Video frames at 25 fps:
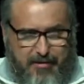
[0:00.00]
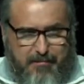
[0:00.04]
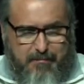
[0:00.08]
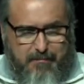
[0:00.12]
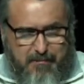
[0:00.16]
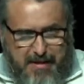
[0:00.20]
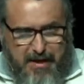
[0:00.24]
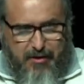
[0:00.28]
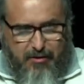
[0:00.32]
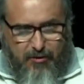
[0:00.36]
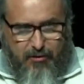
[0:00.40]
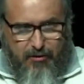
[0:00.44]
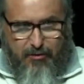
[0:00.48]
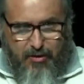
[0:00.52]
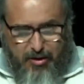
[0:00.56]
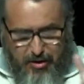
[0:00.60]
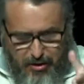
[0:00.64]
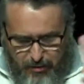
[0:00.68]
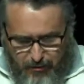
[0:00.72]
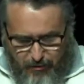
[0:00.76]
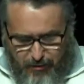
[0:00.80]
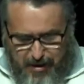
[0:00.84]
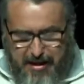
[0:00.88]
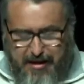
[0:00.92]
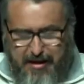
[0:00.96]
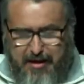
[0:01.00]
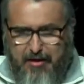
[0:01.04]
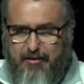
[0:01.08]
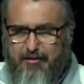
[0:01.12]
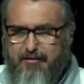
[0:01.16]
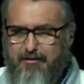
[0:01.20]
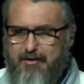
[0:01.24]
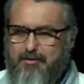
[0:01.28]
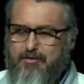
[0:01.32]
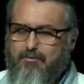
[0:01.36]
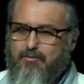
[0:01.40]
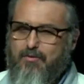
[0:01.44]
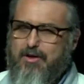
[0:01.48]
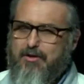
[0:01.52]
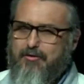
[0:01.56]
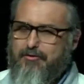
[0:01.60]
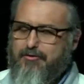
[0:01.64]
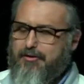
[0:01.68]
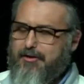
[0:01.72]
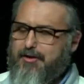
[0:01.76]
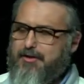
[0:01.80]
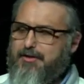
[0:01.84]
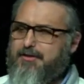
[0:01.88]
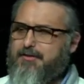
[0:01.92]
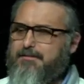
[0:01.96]
So they're in the middle, right here
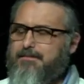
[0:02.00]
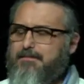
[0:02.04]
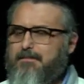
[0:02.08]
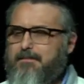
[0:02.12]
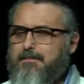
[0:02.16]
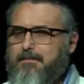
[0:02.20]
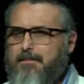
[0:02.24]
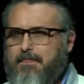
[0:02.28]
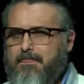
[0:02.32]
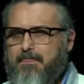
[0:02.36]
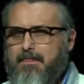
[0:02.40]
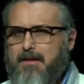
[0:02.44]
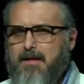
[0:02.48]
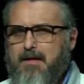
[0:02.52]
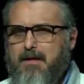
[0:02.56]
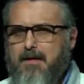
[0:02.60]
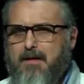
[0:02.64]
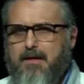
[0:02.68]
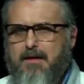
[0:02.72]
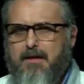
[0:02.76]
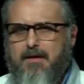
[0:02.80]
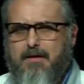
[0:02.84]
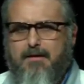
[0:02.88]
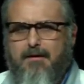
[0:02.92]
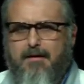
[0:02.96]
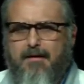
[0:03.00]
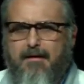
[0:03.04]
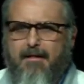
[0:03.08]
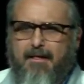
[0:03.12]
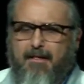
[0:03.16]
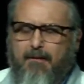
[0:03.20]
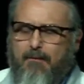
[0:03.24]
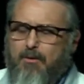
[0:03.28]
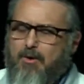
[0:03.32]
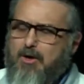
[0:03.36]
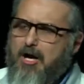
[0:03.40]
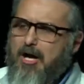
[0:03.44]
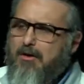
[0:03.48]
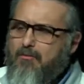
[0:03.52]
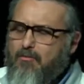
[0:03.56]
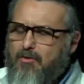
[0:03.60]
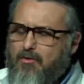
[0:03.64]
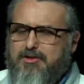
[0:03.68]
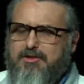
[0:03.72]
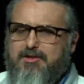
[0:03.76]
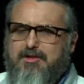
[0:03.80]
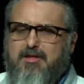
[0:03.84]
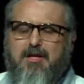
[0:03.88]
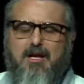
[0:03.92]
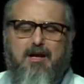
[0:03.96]
in this wilderness.
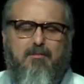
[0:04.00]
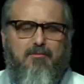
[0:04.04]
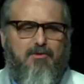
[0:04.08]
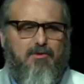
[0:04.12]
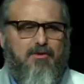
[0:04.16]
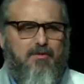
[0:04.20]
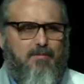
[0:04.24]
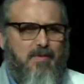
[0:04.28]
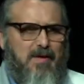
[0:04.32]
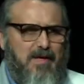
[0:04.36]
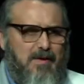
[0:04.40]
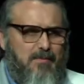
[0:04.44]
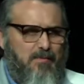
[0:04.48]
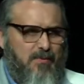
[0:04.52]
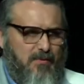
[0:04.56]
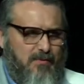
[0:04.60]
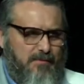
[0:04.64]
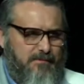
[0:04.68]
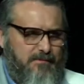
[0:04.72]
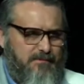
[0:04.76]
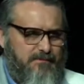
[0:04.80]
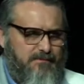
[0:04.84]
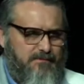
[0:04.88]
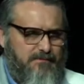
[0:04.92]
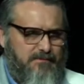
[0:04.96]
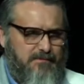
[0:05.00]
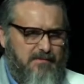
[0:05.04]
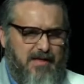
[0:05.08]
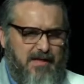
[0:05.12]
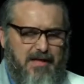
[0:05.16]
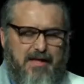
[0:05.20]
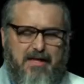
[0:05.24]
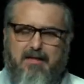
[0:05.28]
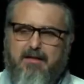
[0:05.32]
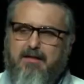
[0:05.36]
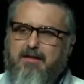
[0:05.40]
Well, God wants to number the people.